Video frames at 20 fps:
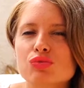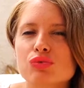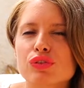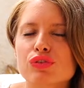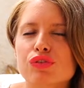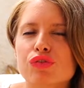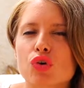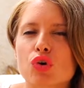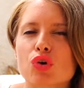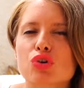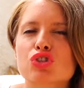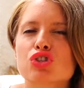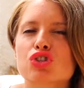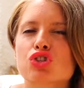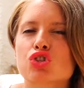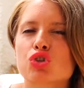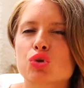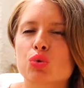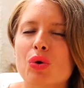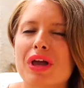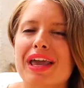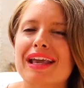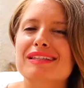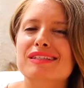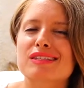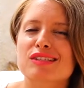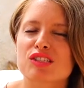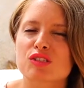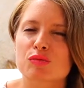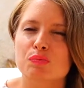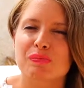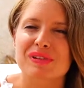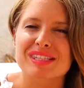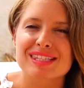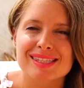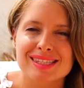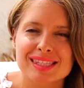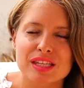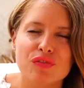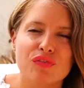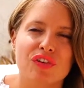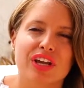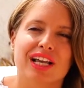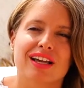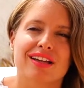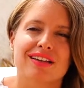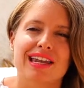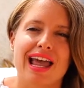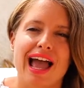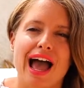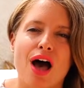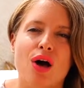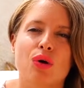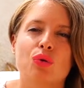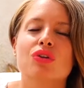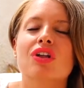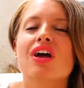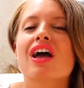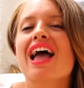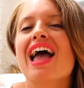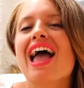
refers to a specific noun